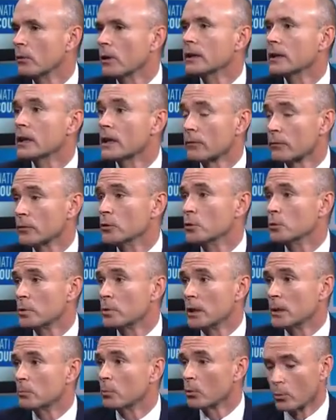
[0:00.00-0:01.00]
right now for new
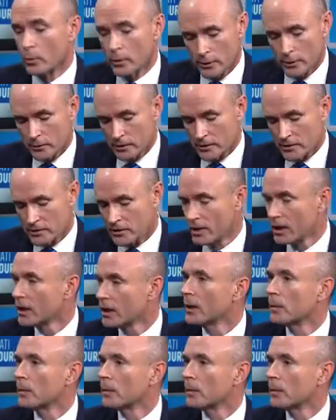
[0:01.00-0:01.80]
people, whether it's